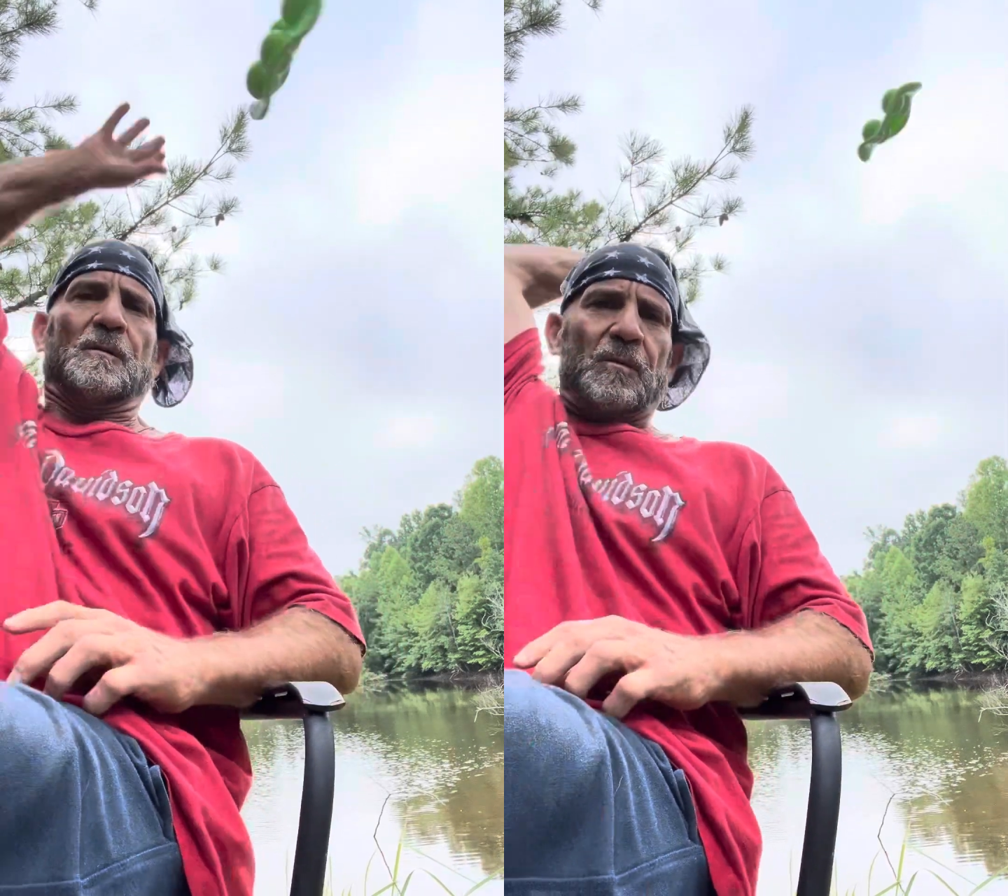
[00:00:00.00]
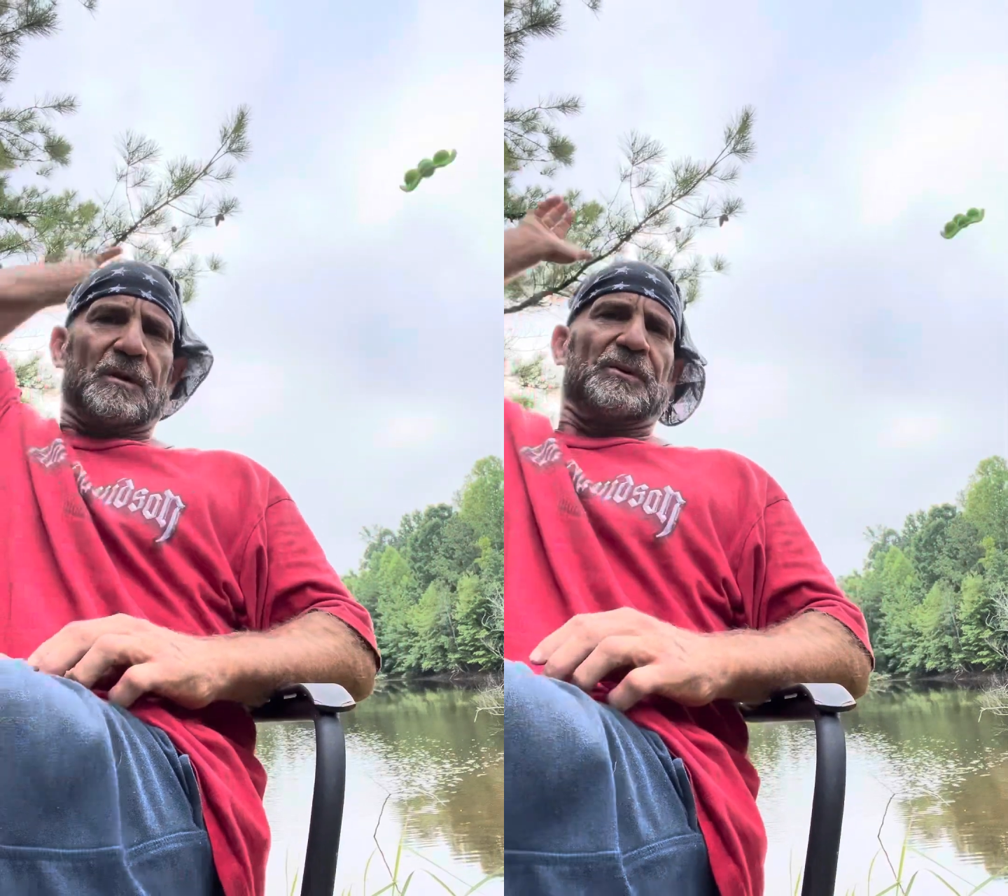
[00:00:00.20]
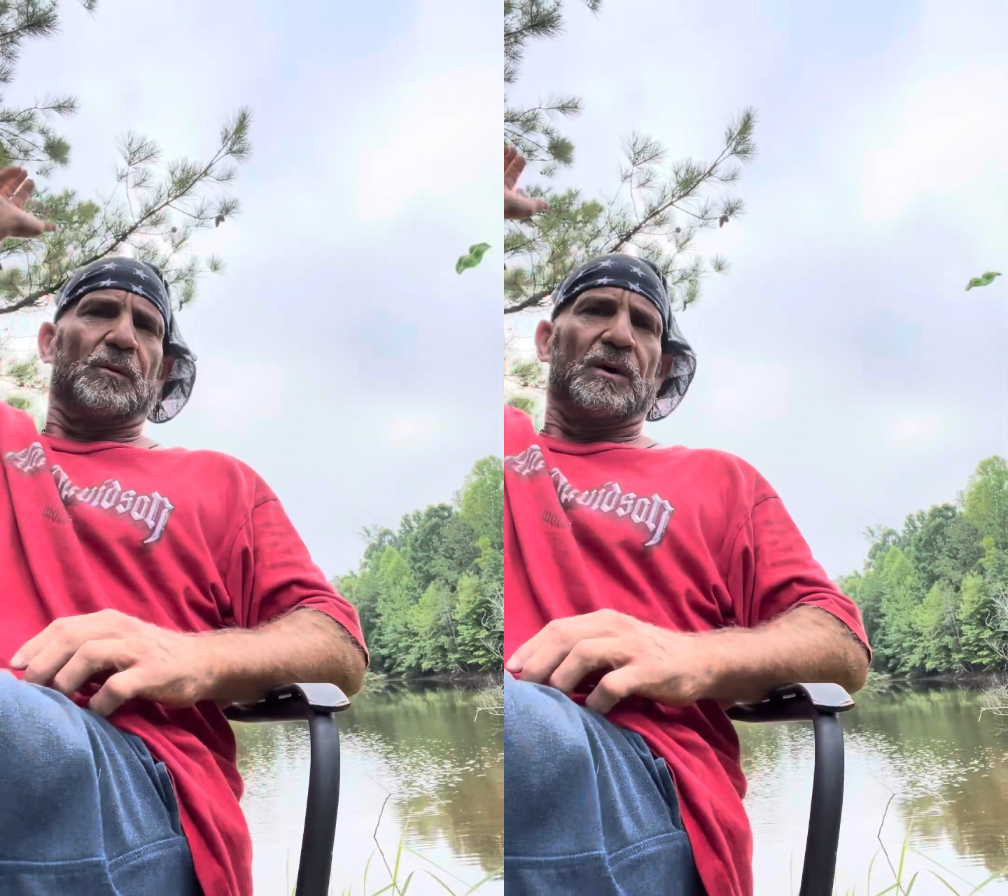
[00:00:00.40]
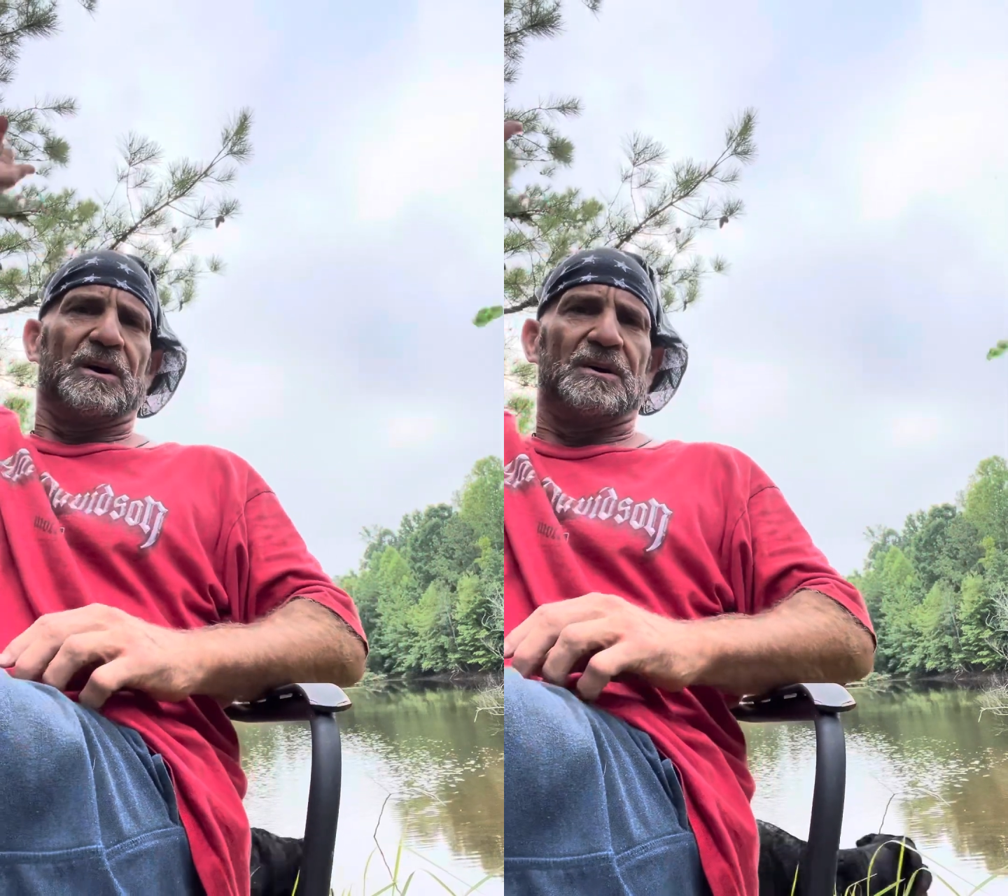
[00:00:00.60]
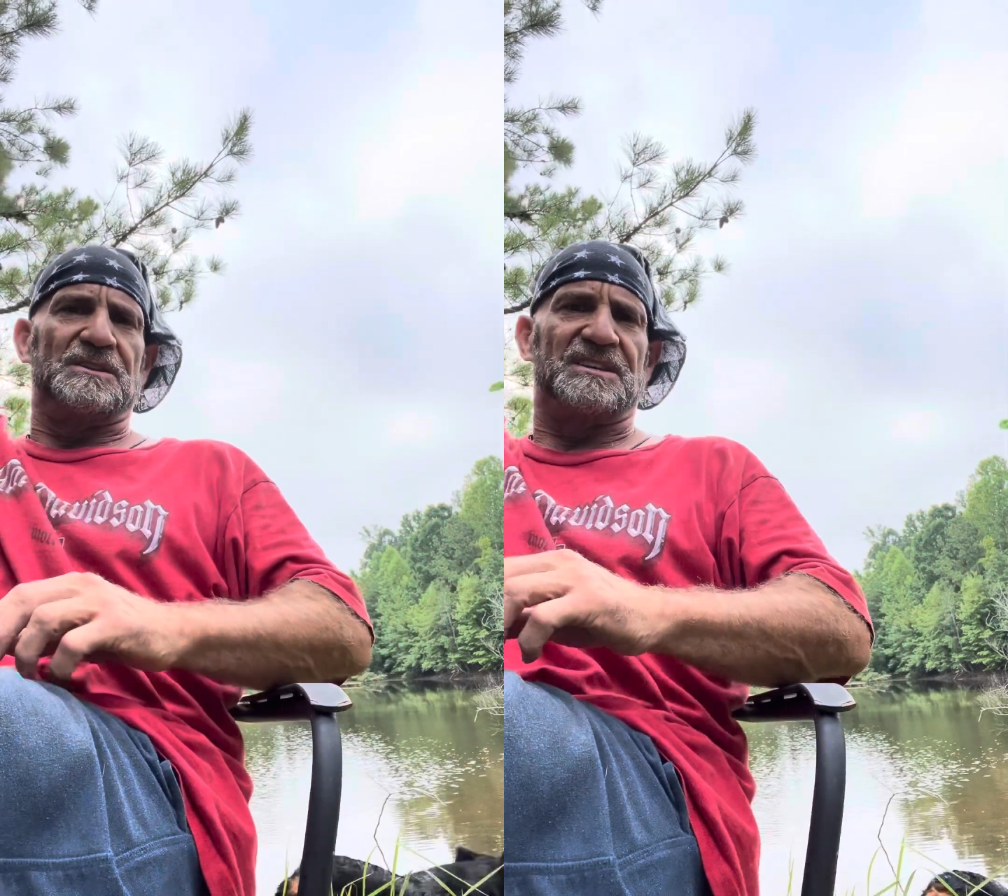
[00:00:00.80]
with the
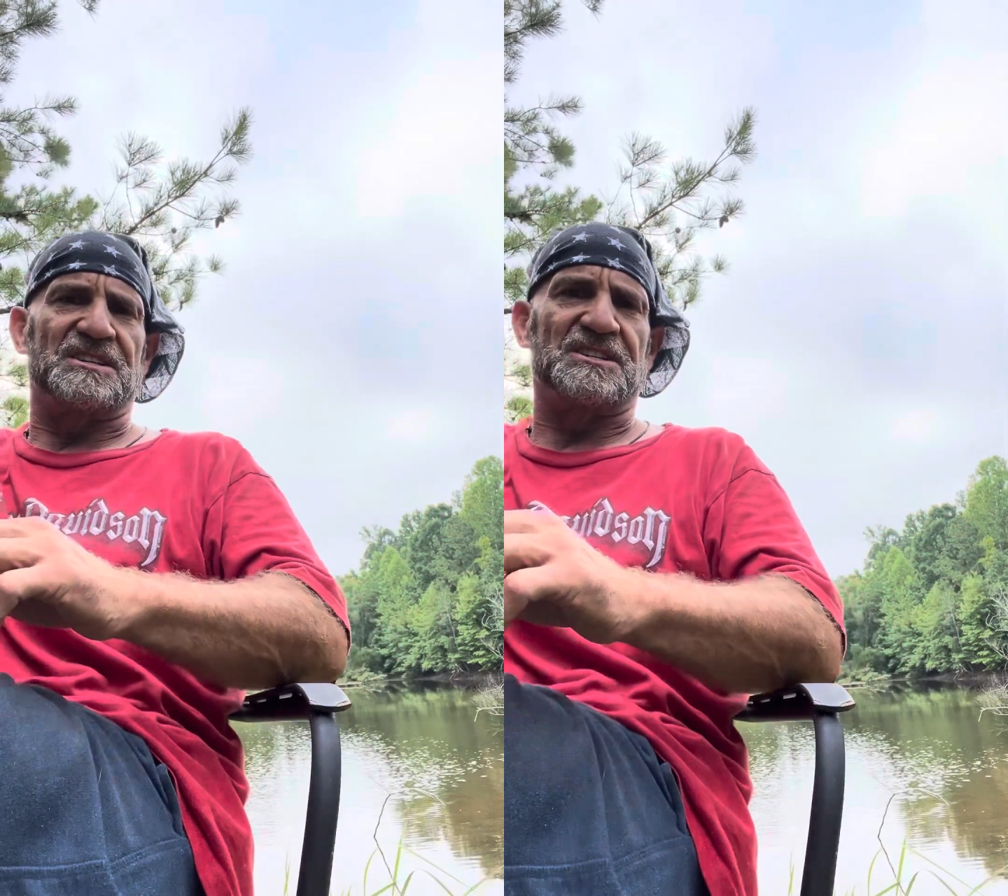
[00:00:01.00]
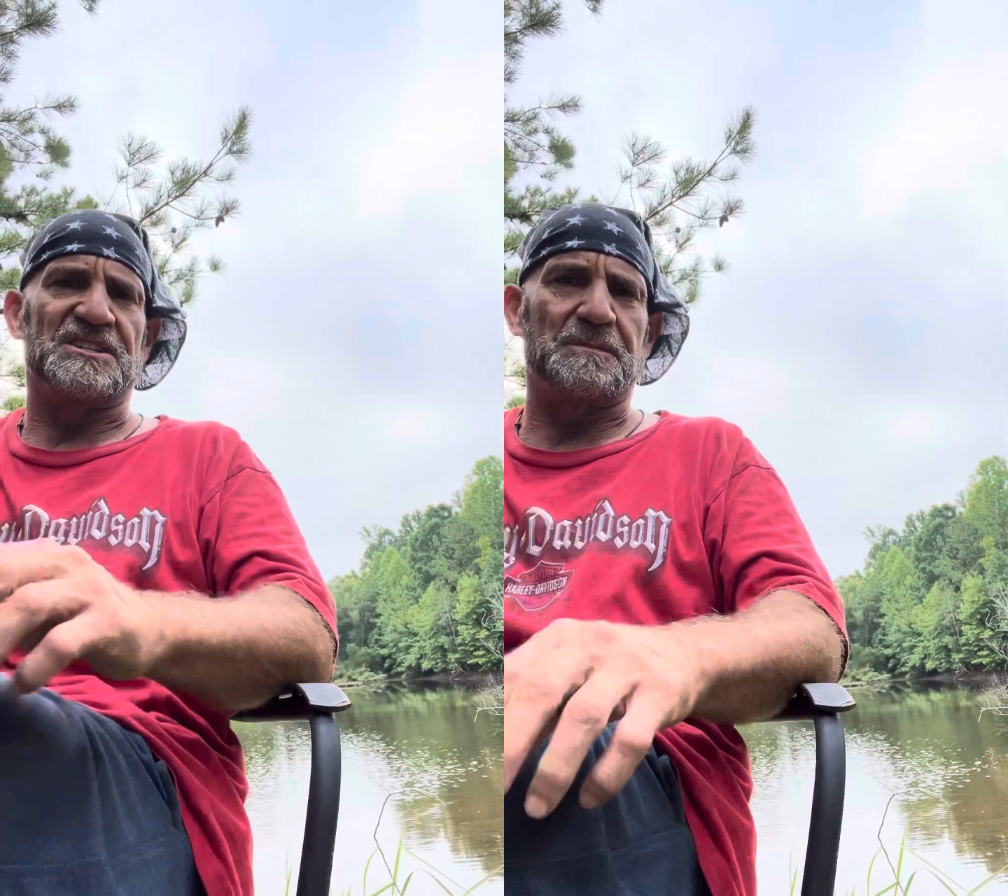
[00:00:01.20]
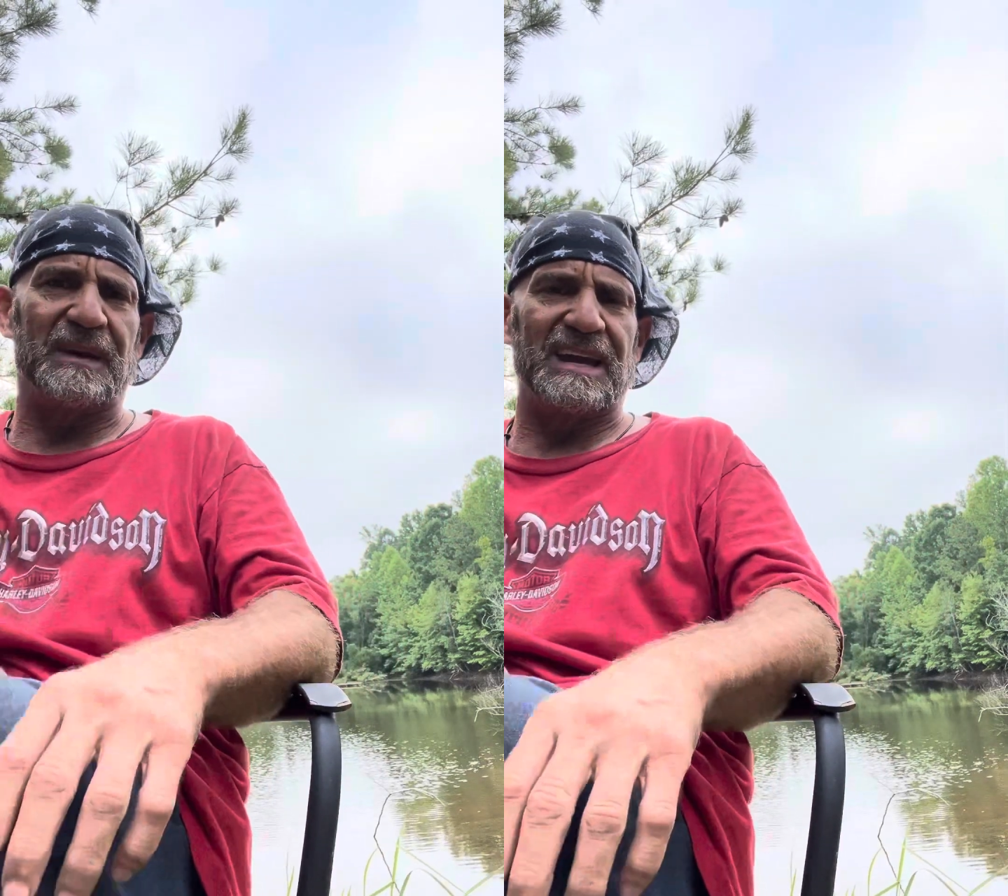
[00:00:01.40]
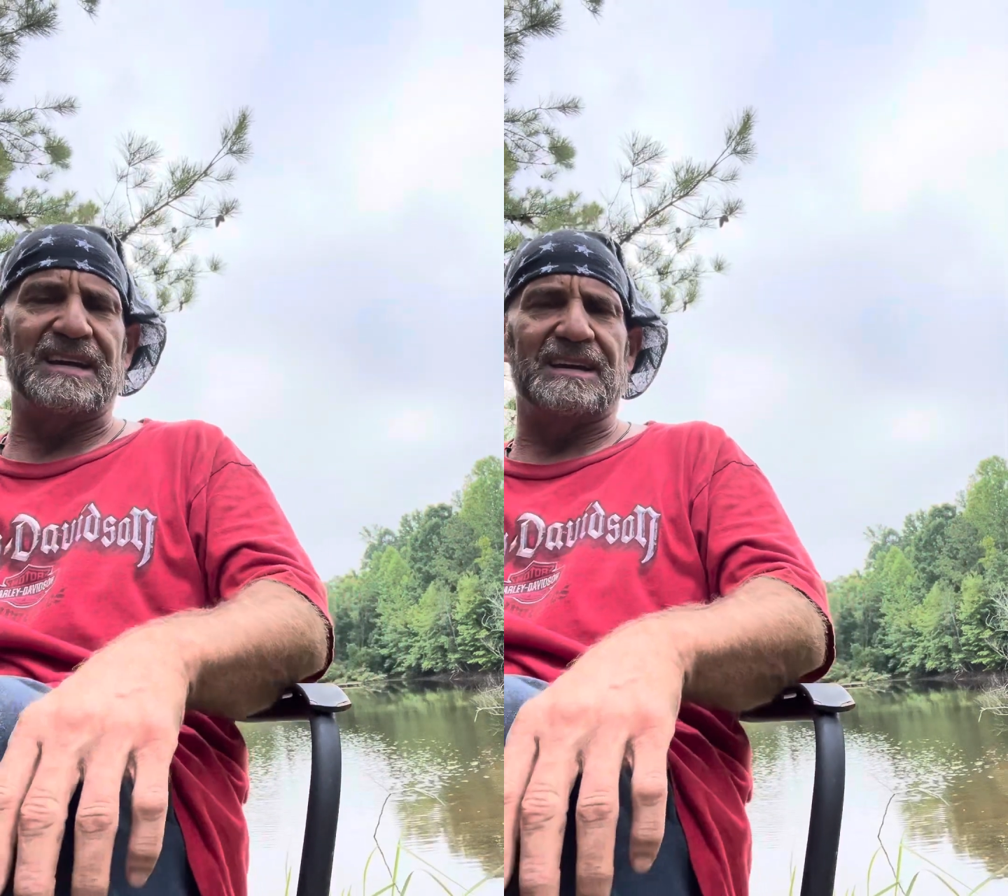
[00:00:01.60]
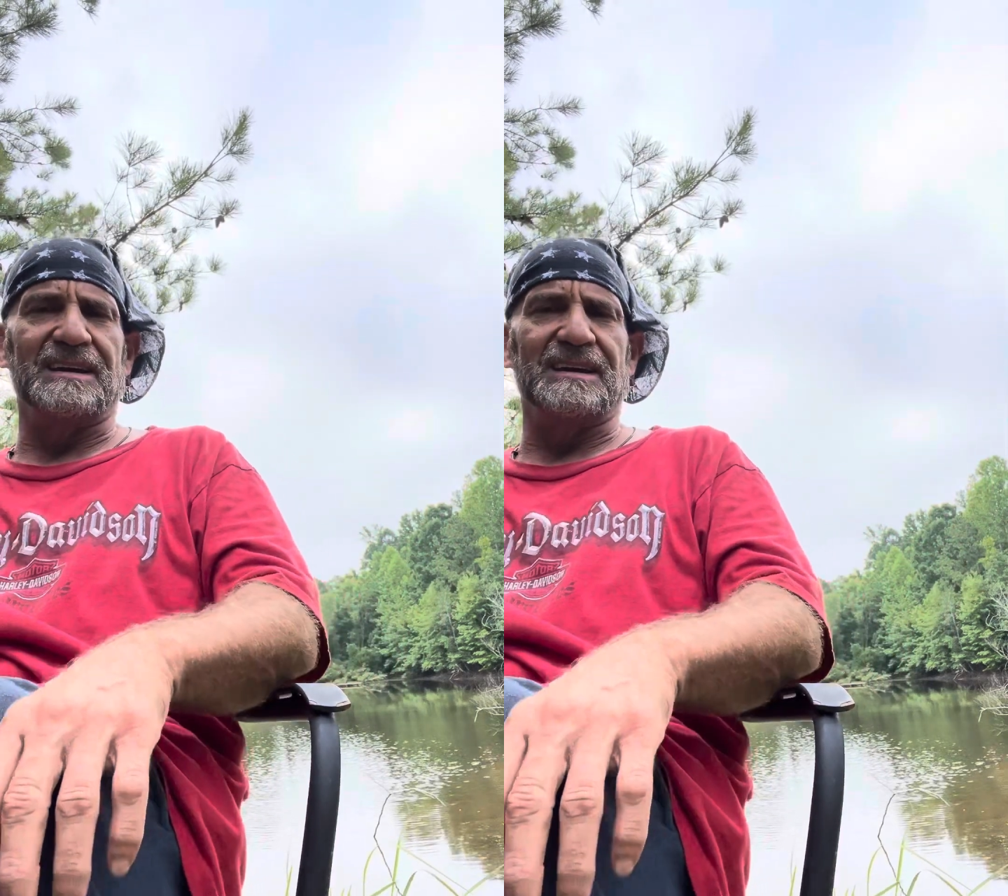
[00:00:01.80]
words that you speak